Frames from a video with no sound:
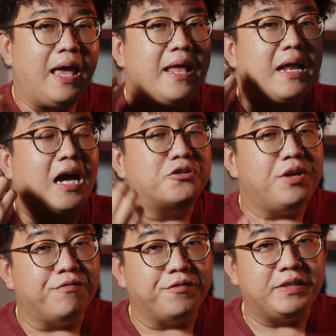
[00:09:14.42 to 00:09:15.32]
at
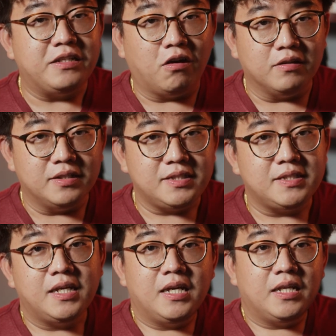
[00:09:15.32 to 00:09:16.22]

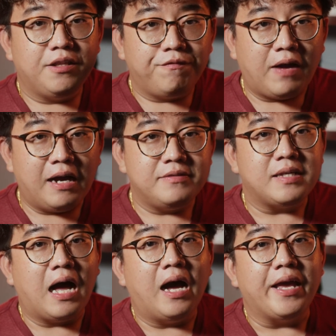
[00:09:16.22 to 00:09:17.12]
$150, the
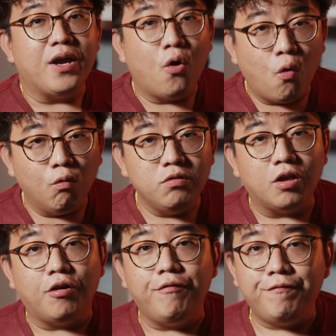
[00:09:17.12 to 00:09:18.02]
5s are a whole
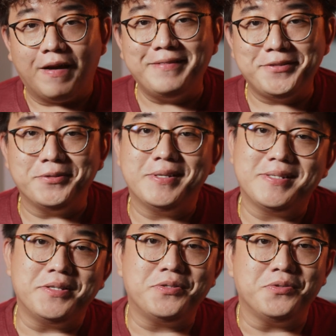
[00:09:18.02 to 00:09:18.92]
lot of fun to
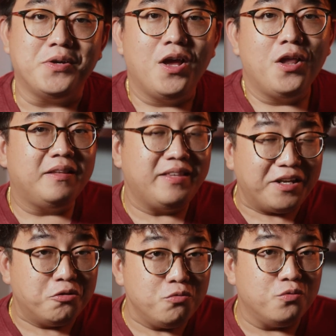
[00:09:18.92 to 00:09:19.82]
listen to.
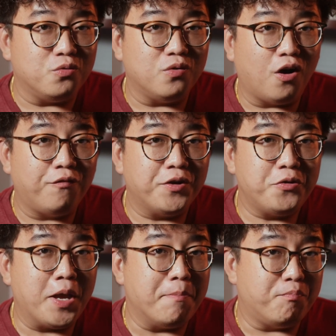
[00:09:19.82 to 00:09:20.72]
They do offer
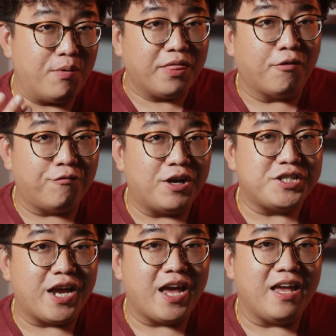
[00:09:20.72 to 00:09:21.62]
you a breath of
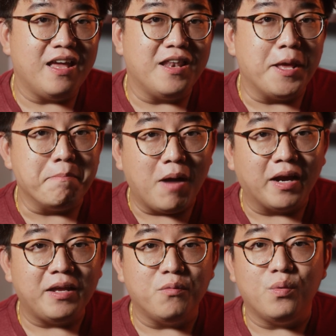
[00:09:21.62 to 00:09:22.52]
fresh air in a
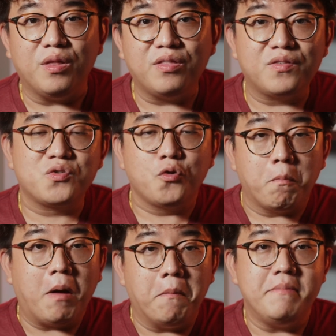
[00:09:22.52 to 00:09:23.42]
market with
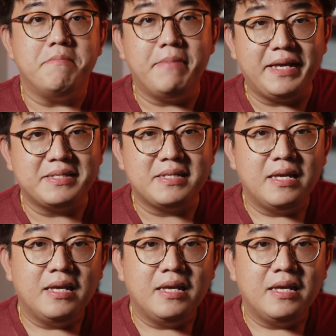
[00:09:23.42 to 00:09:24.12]
scoop-out mid-bass.